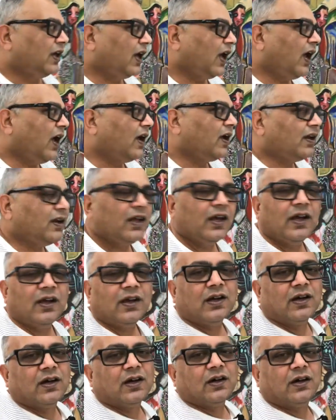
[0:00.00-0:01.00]
and
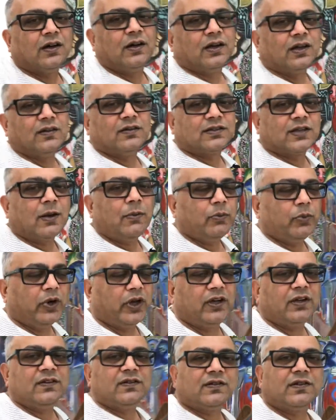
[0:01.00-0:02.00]
in some
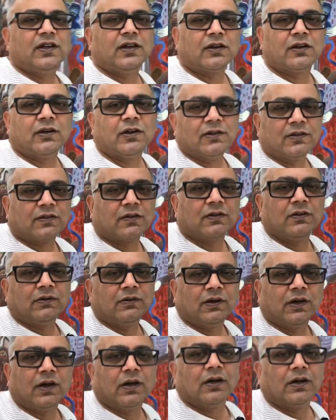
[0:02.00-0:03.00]
ways they are
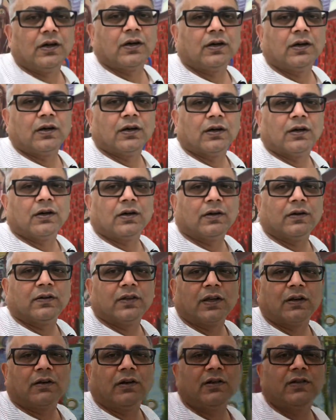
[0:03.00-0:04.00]

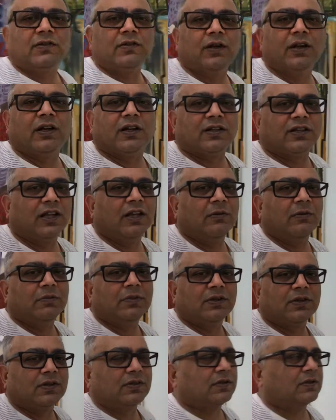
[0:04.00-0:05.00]
also an
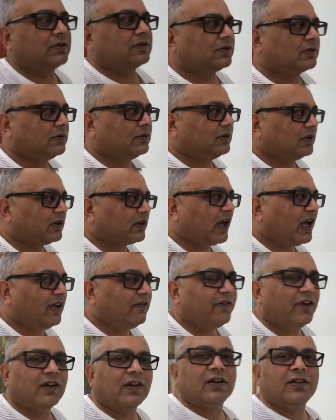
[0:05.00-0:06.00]
attempt to
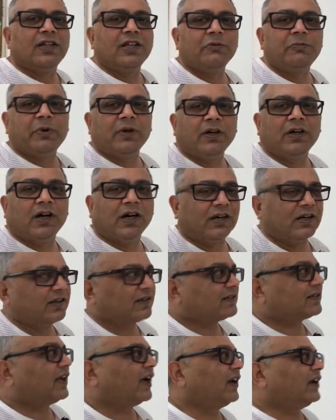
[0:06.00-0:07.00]
arrive at a deeper
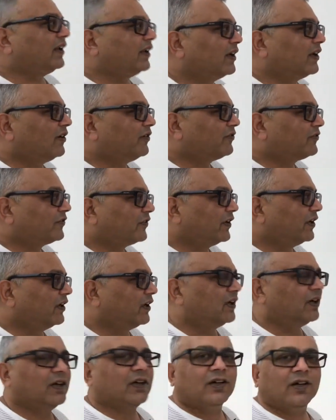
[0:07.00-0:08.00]
understanding of
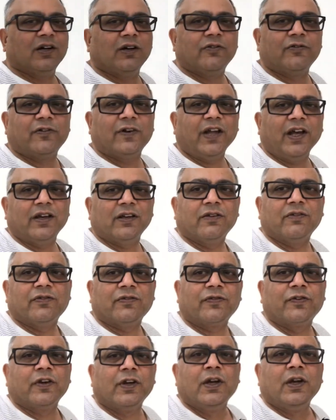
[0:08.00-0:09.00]

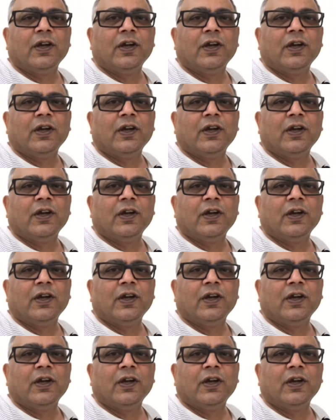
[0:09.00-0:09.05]
life.